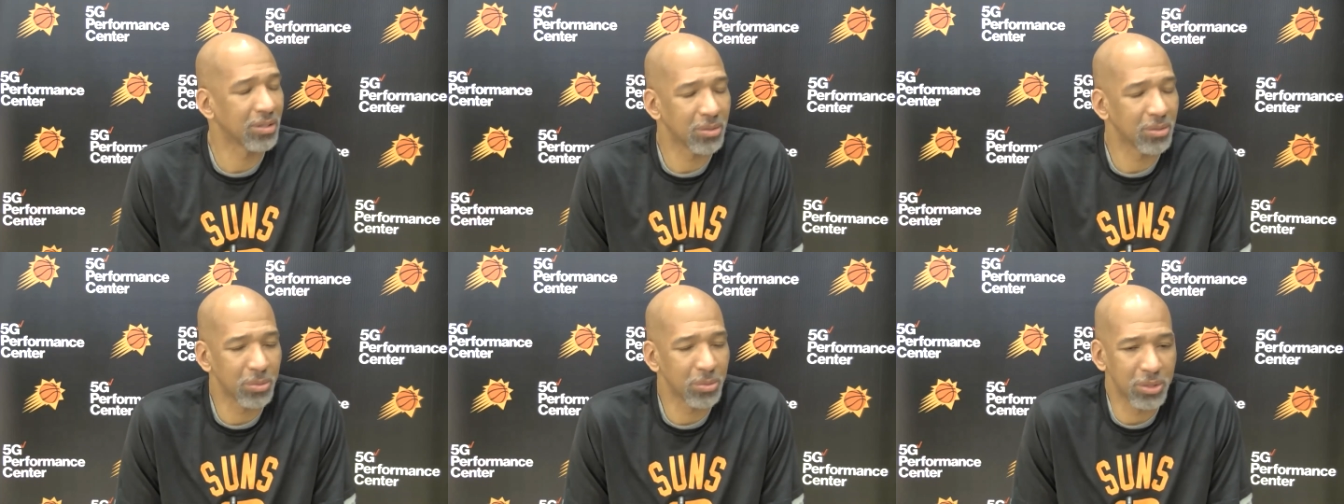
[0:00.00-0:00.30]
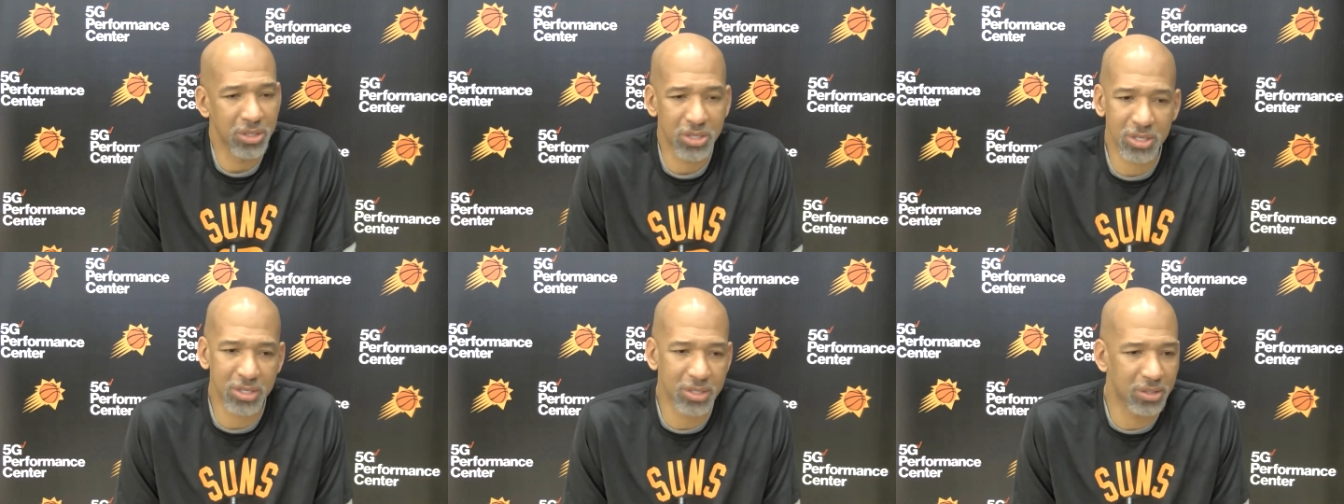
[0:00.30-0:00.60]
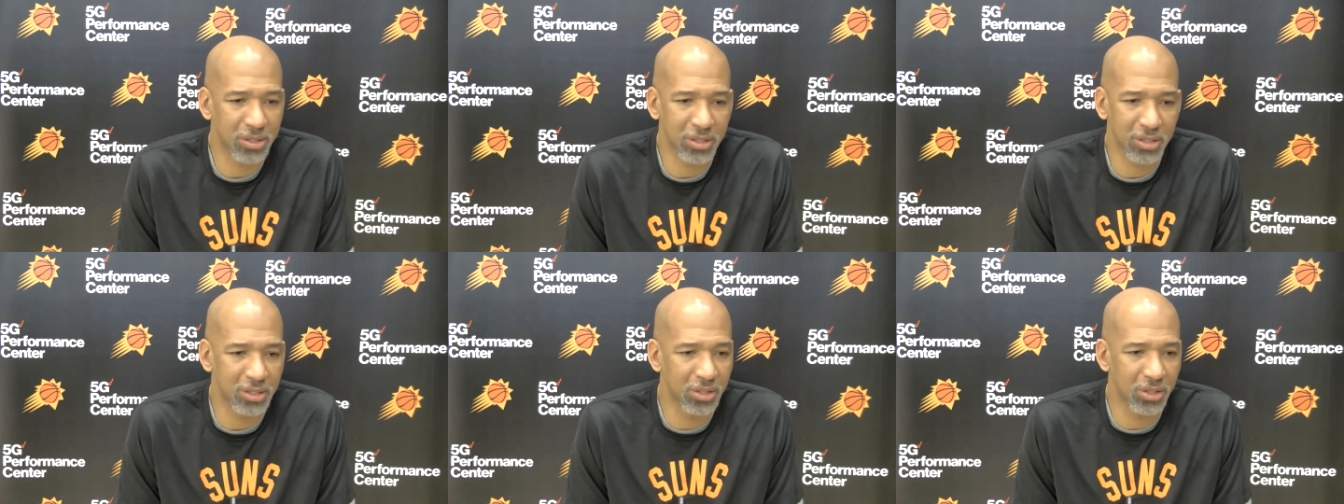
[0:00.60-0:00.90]
which
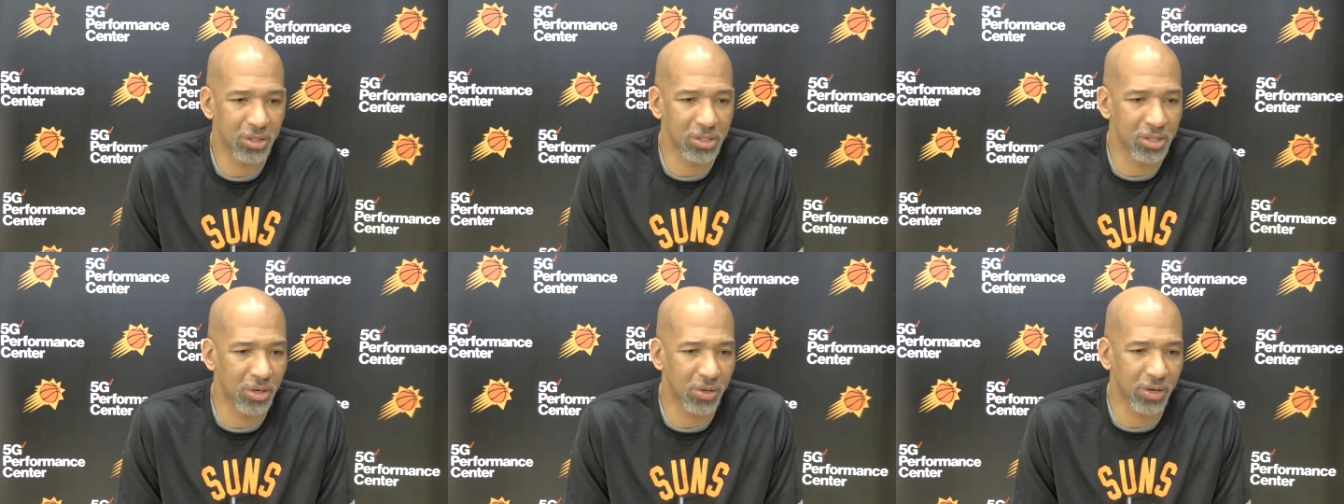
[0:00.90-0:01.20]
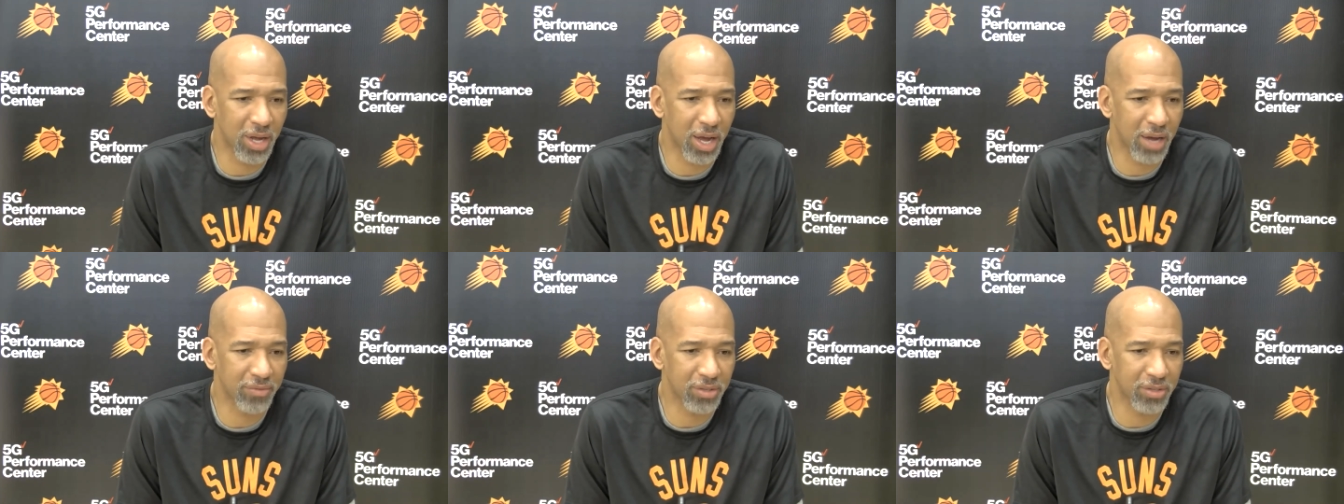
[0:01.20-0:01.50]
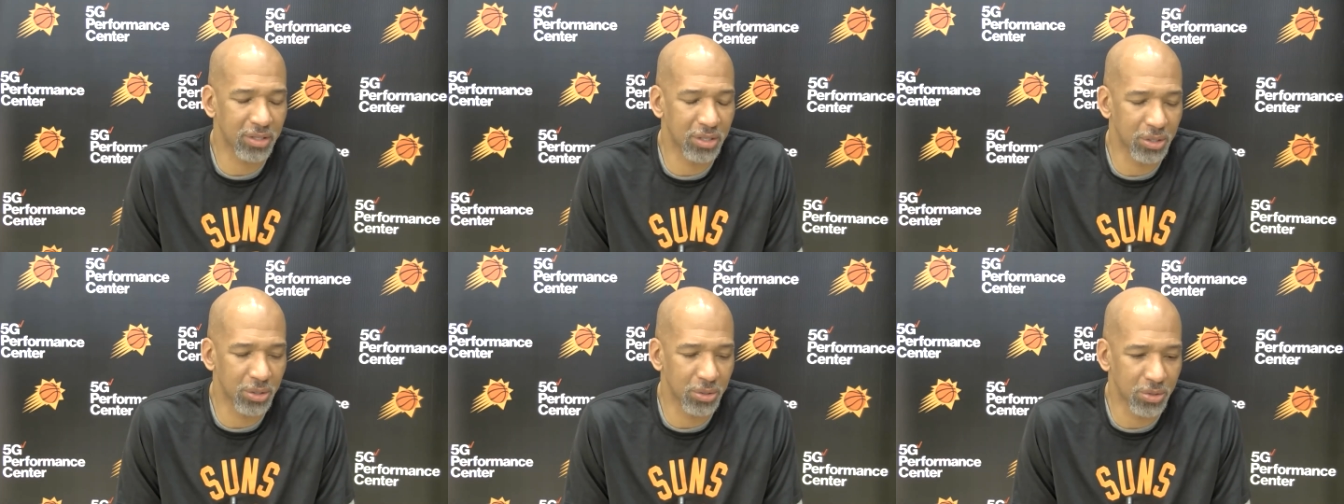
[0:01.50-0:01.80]
you know you don't have to
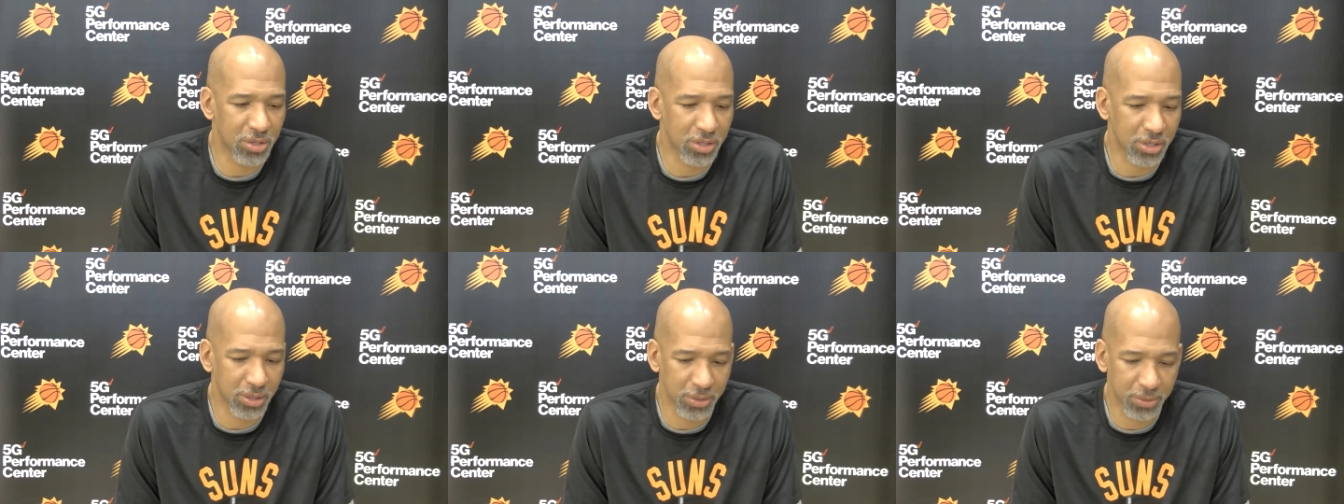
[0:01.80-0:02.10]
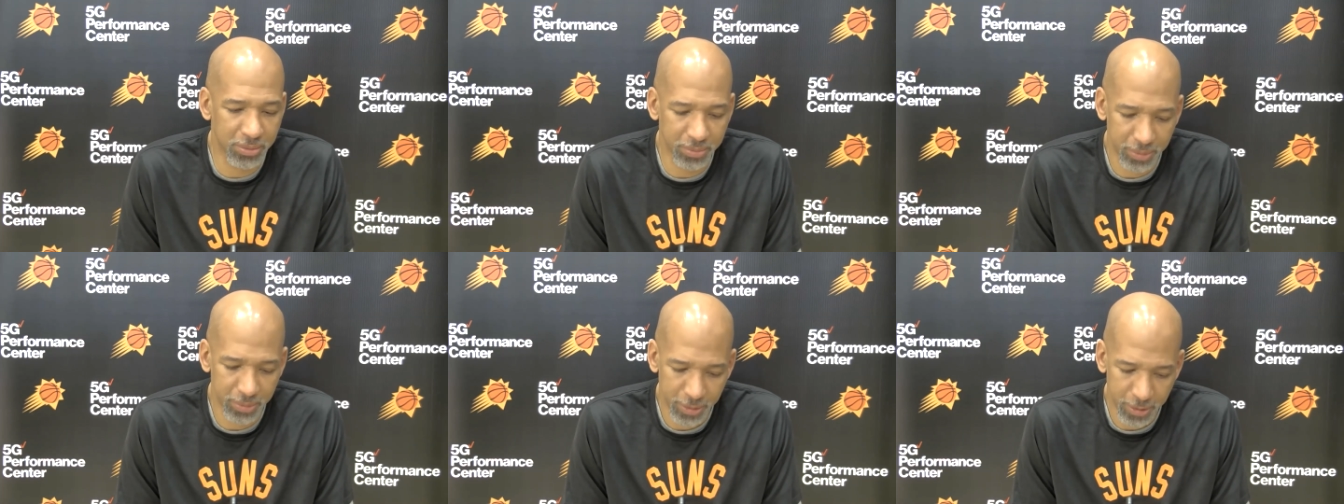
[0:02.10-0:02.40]
do. So